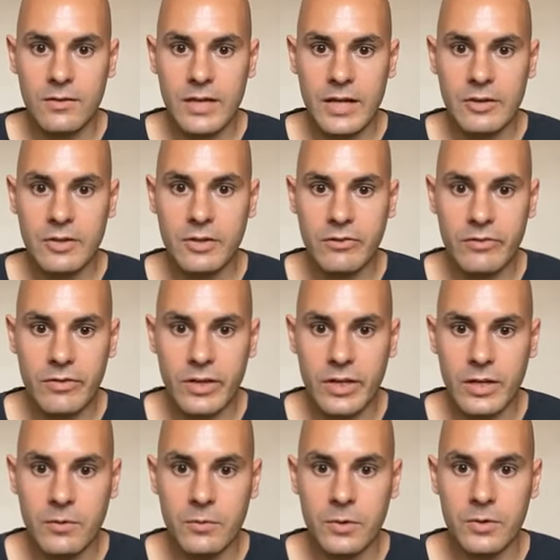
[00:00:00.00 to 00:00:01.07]
how can you find
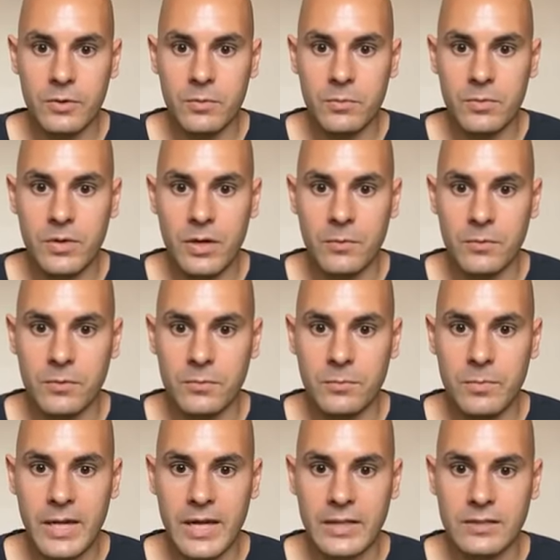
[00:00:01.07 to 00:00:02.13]
out what your primal
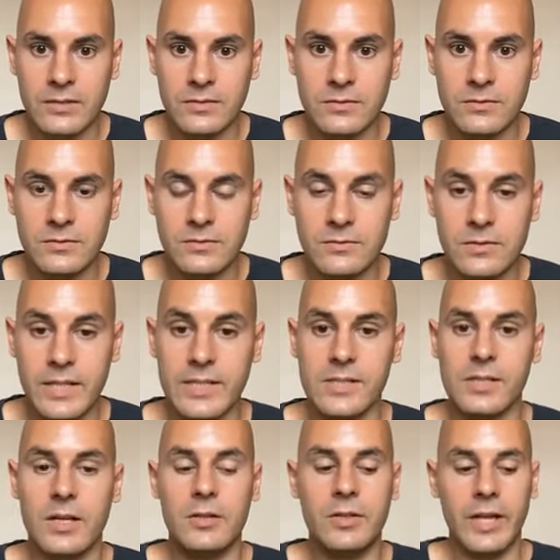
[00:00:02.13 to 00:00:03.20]
pattern
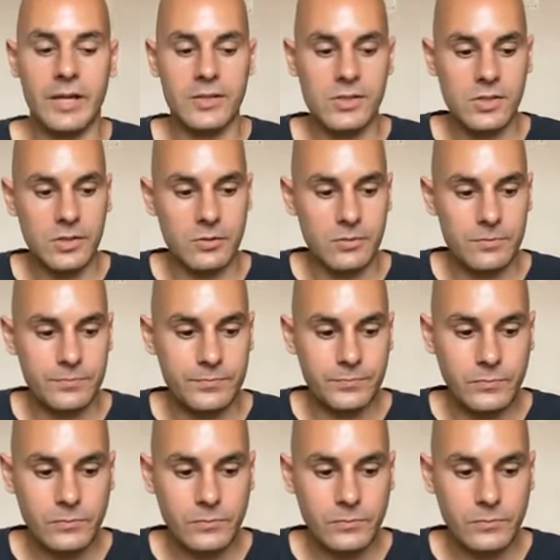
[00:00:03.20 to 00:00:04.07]
is? Okay, so